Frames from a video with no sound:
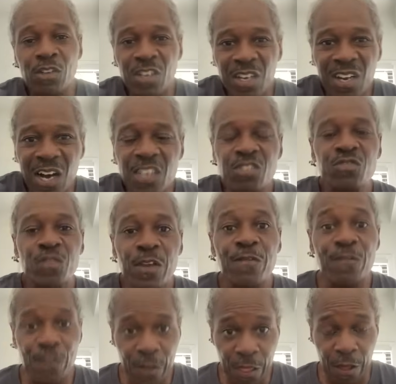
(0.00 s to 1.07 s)
a country
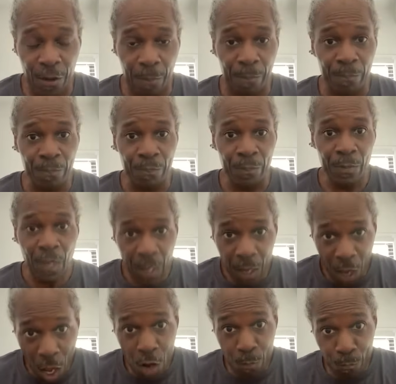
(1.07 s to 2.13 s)
for them
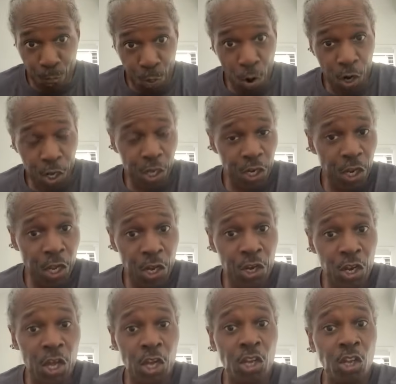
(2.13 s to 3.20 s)
and put it in
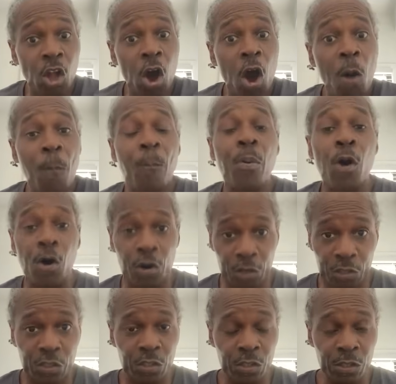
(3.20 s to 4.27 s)
their law
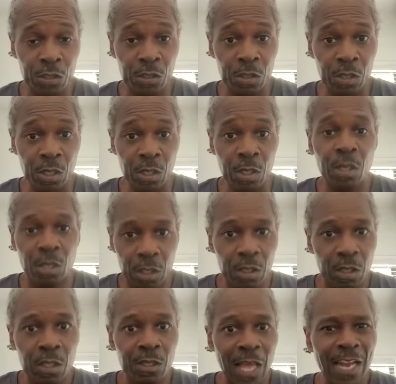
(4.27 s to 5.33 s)
books
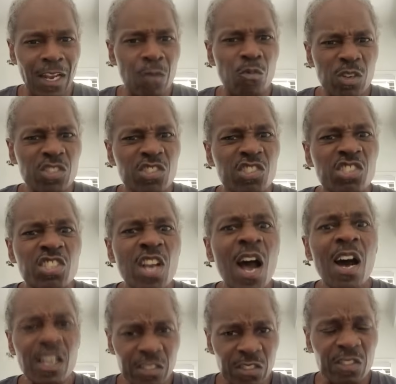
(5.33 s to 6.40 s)
that it was
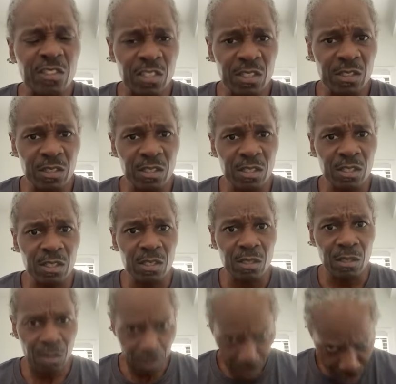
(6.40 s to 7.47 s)
just.
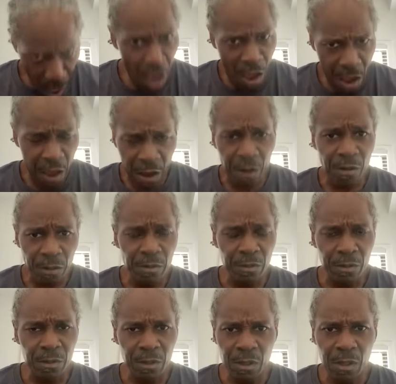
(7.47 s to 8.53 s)
Yeah.
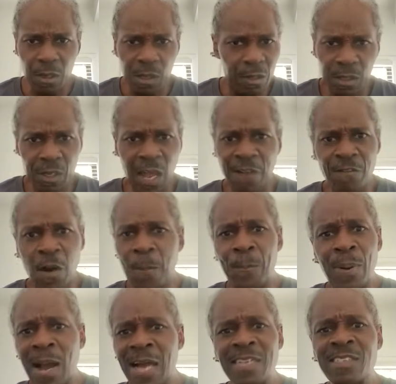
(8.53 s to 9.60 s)
Never
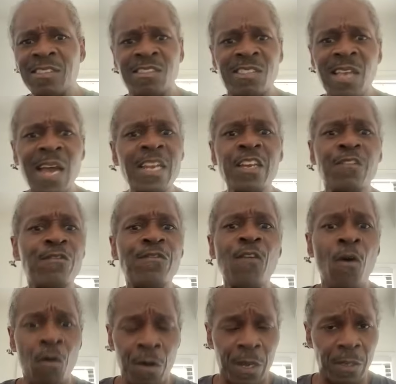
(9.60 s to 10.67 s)
apologetic
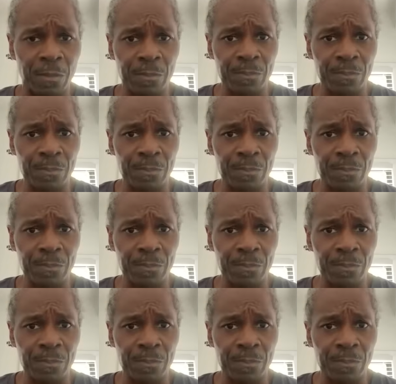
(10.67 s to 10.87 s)
for it.